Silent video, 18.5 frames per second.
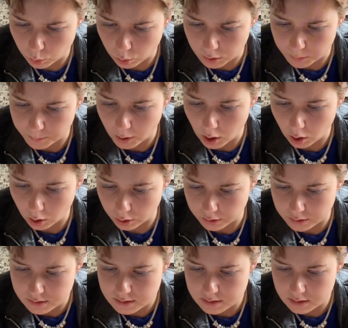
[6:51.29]

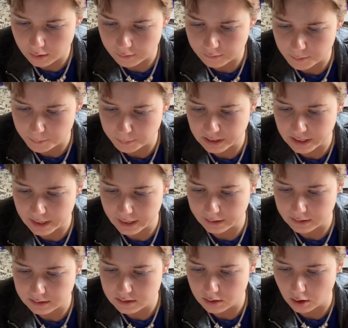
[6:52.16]
parts of the
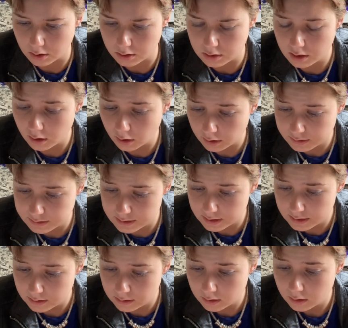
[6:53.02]
plants are
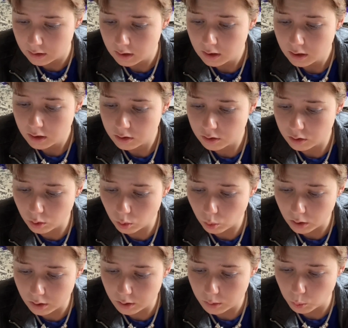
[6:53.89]
toxic,
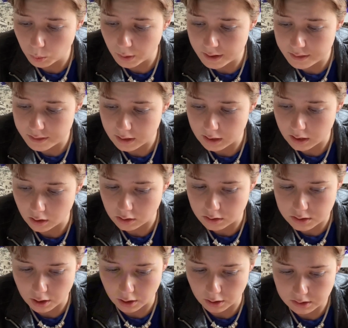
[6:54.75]
nor when they are
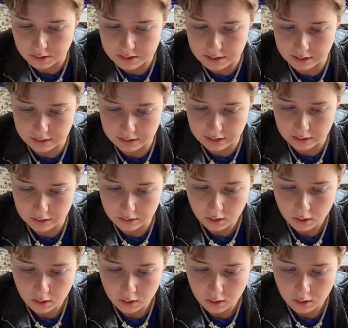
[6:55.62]
toxic,